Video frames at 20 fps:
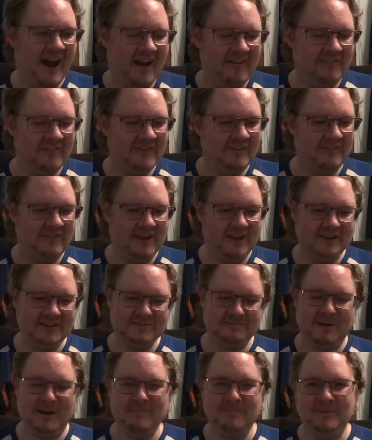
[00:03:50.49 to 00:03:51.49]
I think
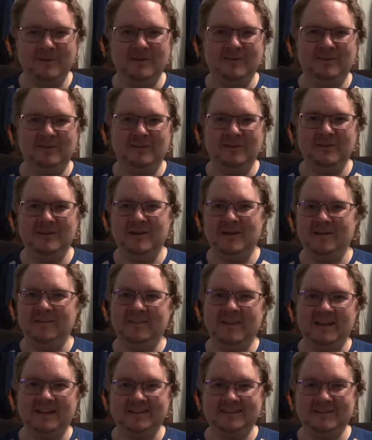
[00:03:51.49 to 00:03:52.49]
Hitch might be the uh,
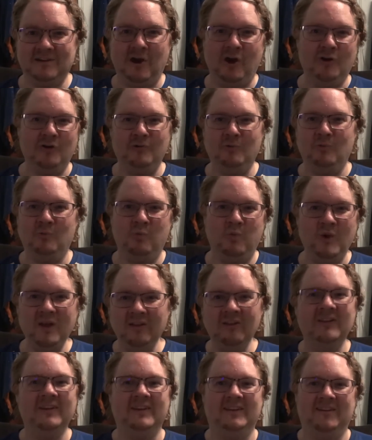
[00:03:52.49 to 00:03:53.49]
next
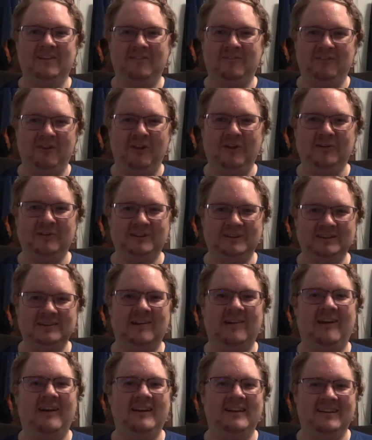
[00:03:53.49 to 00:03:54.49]
unwilling
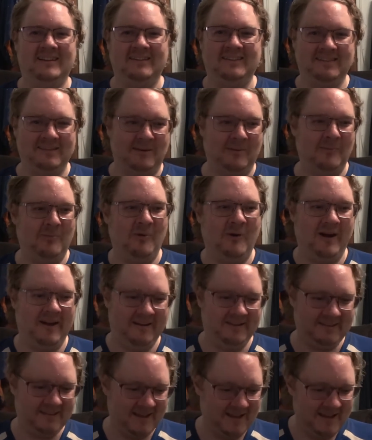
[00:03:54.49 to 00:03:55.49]
Fluttershy in some
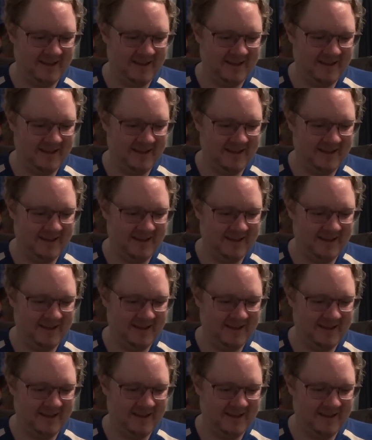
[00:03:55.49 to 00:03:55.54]
ways.